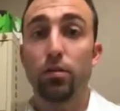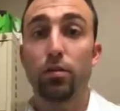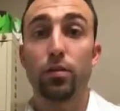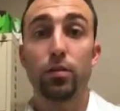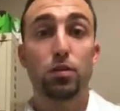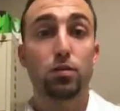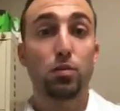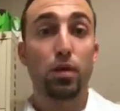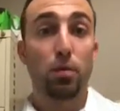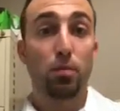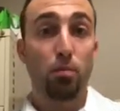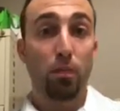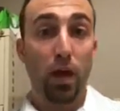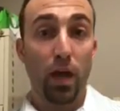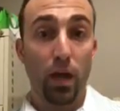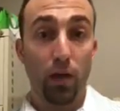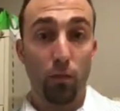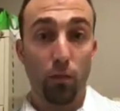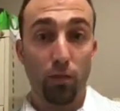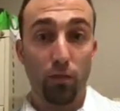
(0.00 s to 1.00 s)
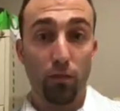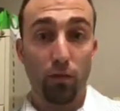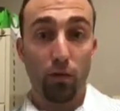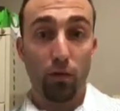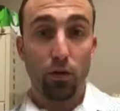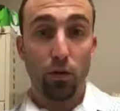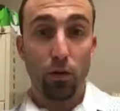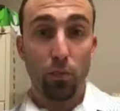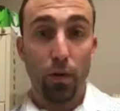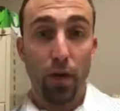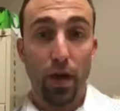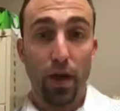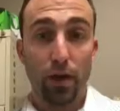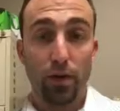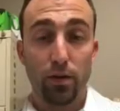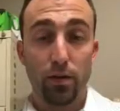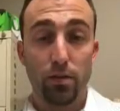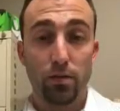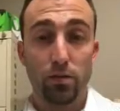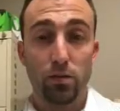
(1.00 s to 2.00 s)
there's been pain referral
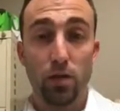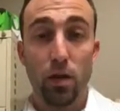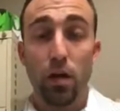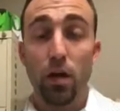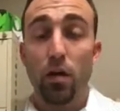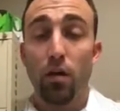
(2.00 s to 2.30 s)
patterns,